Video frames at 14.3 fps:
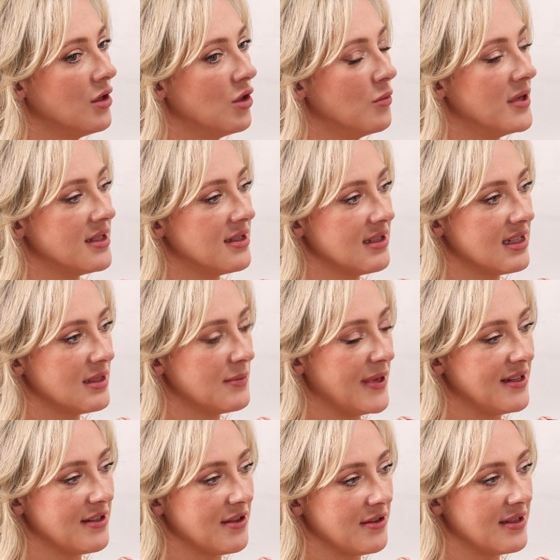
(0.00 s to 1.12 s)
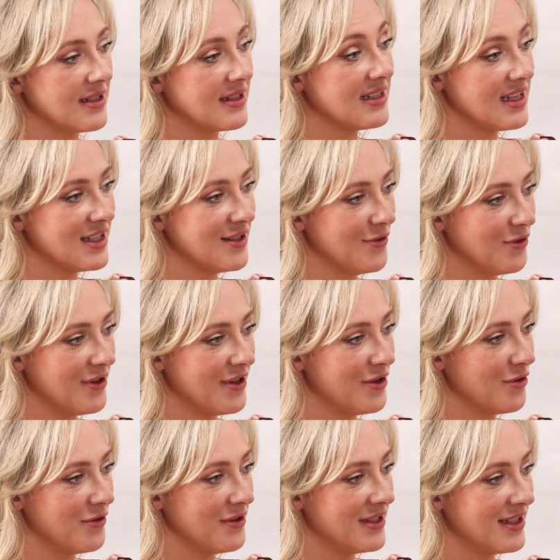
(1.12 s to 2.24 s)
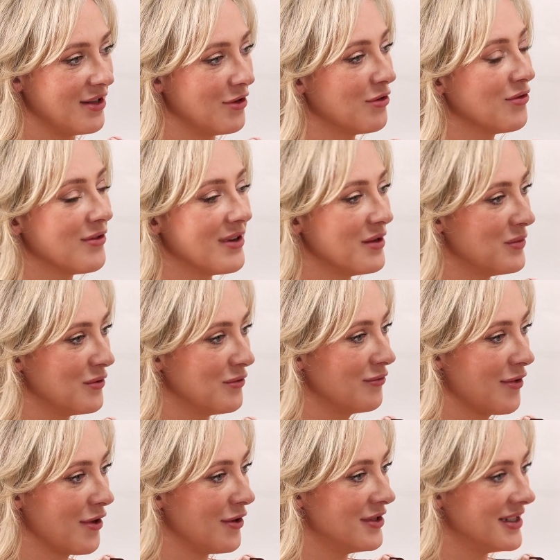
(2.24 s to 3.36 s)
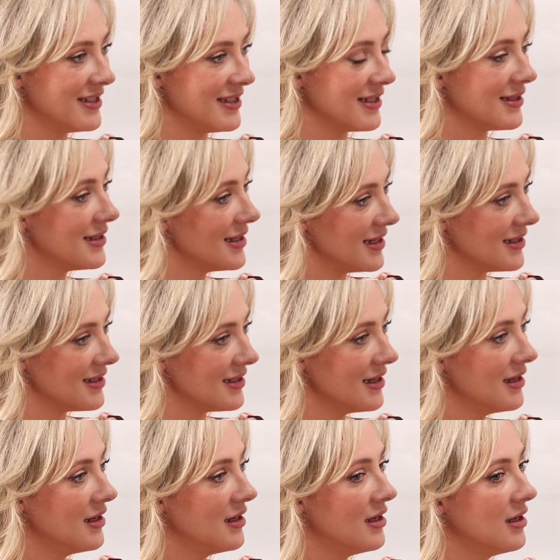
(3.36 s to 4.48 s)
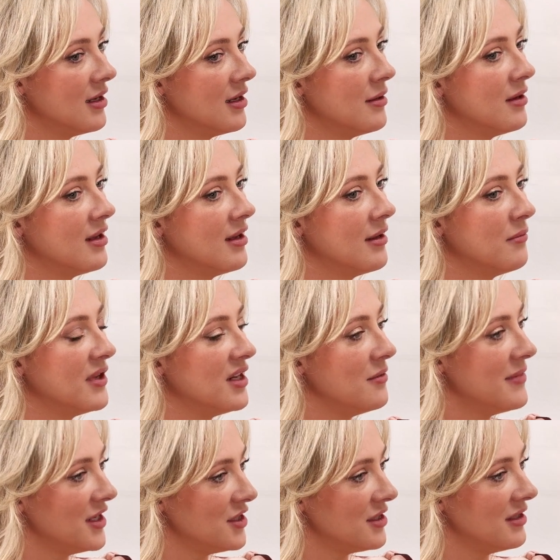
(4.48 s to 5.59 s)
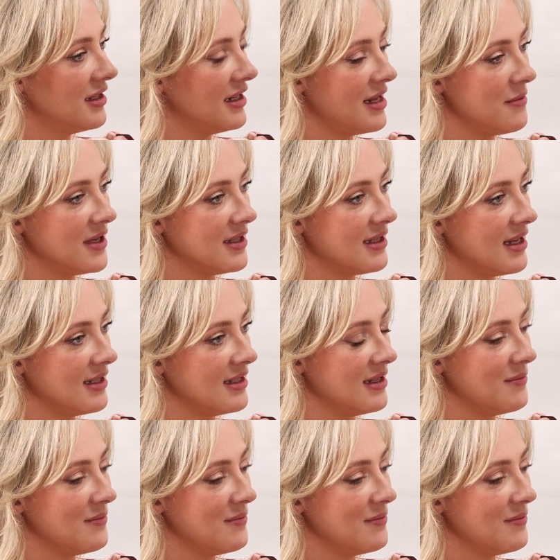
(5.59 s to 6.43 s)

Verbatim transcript: your business has been so successful and you're on this incredible road to success. But you mentioned that MS has